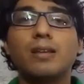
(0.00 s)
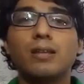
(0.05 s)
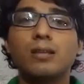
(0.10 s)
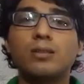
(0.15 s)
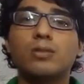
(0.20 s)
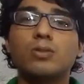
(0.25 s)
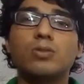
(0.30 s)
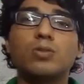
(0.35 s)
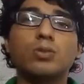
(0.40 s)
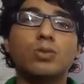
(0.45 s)

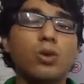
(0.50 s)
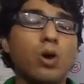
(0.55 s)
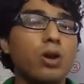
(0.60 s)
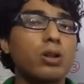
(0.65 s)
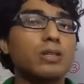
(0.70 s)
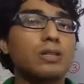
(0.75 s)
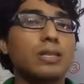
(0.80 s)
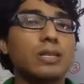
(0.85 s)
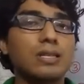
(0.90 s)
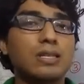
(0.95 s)
into
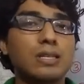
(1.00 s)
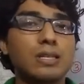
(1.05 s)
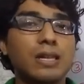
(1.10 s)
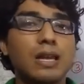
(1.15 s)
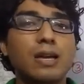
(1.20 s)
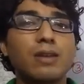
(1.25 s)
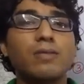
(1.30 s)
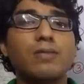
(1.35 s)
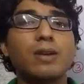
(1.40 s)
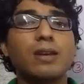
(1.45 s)
your
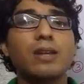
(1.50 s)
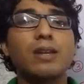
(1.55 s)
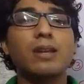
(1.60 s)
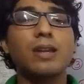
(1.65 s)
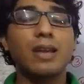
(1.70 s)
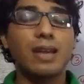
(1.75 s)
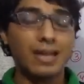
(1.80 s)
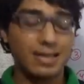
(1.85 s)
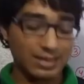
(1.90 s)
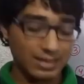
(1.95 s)
GSTR
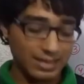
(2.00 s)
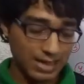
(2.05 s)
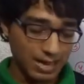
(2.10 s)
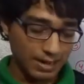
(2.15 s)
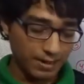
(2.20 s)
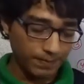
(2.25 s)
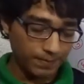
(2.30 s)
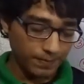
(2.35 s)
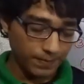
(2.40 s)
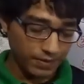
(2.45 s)
1, and
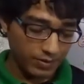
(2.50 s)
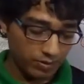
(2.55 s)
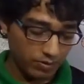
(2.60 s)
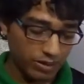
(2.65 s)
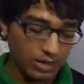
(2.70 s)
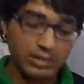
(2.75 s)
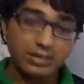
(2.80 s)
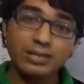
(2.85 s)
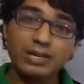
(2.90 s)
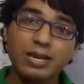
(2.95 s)
then you
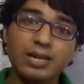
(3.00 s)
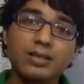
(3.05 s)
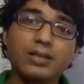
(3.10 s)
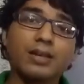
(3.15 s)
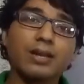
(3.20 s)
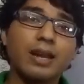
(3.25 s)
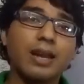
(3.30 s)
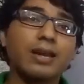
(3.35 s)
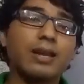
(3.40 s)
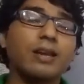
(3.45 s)
can take
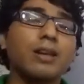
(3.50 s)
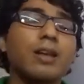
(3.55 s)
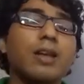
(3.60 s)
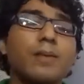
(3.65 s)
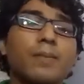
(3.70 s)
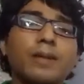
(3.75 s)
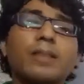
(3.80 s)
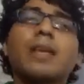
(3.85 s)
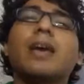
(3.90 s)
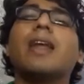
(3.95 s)
the credit.
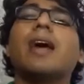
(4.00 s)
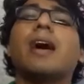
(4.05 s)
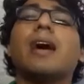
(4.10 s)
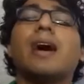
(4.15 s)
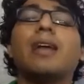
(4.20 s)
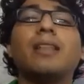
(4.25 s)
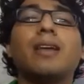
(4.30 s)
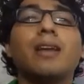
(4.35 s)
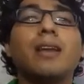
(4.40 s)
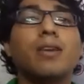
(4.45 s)
But there are
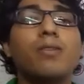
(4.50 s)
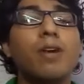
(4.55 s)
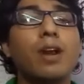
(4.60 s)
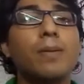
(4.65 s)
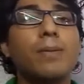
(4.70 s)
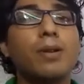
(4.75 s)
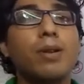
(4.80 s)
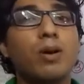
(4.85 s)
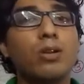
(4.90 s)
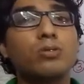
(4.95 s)
other
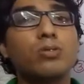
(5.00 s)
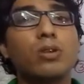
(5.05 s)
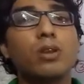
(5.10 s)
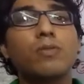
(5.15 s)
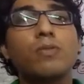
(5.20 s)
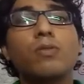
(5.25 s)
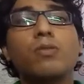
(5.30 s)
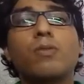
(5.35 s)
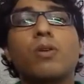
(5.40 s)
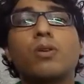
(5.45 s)
requirements also.
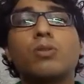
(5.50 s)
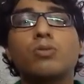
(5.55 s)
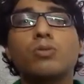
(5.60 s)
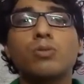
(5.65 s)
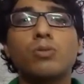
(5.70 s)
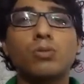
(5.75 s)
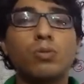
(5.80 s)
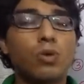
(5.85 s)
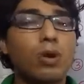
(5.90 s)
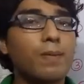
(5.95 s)
If you want
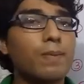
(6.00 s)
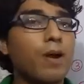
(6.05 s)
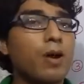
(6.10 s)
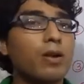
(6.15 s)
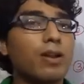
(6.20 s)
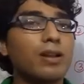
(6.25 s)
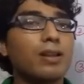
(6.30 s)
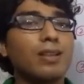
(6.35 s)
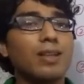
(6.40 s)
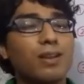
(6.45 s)
to know
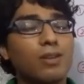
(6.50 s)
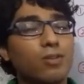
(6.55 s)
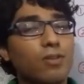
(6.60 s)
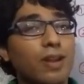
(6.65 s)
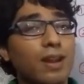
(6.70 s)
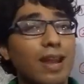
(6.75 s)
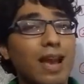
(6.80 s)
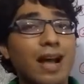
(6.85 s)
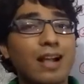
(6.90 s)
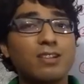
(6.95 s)
about it, then you
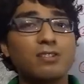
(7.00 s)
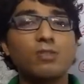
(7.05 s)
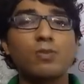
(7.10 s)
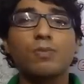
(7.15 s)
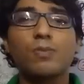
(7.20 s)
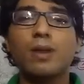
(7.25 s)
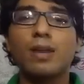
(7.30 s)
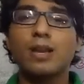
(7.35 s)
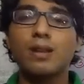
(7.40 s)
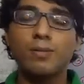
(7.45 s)
can also
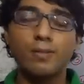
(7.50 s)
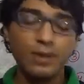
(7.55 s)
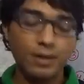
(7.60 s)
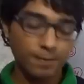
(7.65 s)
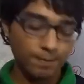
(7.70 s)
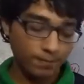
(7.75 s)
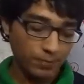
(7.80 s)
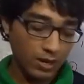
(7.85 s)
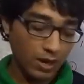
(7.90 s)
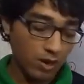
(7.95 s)
mail
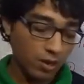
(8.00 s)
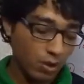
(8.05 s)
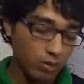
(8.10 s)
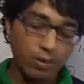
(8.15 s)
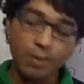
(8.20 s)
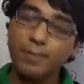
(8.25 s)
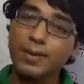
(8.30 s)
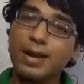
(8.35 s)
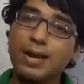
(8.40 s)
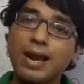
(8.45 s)
me
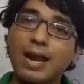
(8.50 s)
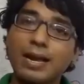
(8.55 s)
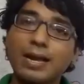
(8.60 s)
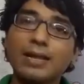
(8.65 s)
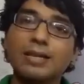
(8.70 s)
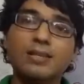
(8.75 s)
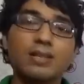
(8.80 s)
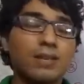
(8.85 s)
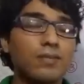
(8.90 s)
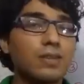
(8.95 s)
on a mail
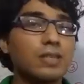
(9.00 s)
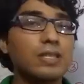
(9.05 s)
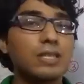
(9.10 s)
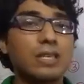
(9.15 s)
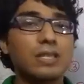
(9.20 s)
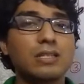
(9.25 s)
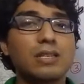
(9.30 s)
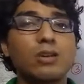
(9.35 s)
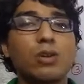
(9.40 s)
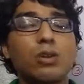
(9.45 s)
ID
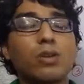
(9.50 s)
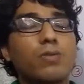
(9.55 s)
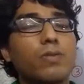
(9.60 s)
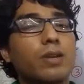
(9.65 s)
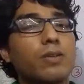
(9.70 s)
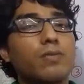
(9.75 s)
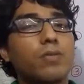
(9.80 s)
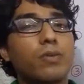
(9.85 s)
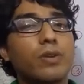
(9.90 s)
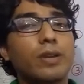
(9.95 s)

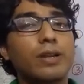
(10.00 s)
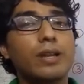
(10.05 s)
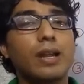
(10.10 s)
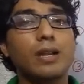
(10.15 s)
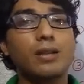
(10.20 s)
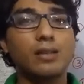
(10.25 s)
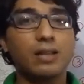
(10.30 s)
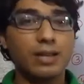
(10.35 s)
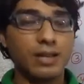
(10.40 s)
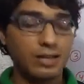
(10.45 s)

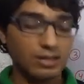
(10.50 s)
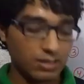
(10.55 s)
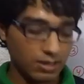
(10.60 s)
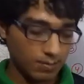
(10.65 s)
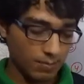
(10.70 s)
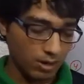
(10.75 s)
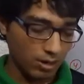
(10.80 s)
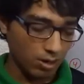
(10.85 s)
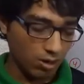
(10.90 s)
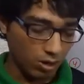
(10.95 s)

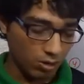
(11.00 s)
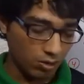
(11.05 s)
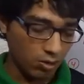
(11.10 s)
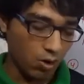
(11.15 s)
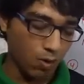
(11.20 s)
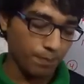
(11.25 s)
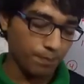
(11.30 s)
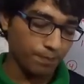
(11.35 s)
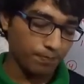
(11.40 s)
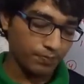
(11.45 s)

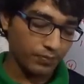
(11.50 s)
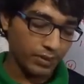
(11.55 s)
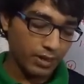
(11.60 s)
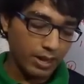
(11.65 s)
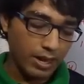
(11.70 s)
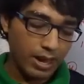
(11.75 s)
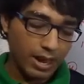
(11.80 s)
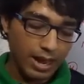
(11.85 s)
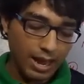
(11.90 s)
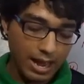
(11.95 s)
sharvangst.148@gmail.com.
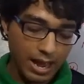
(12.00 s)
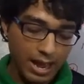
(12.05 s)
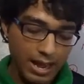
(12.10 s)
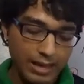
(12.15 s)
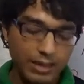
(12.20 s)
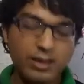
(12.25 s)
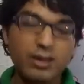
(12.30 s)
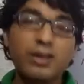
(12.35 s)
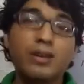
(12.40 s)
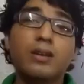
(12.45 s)

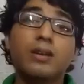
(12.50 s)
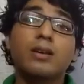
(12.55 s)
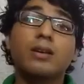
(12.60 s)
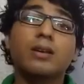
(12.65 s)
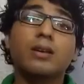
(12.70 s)
And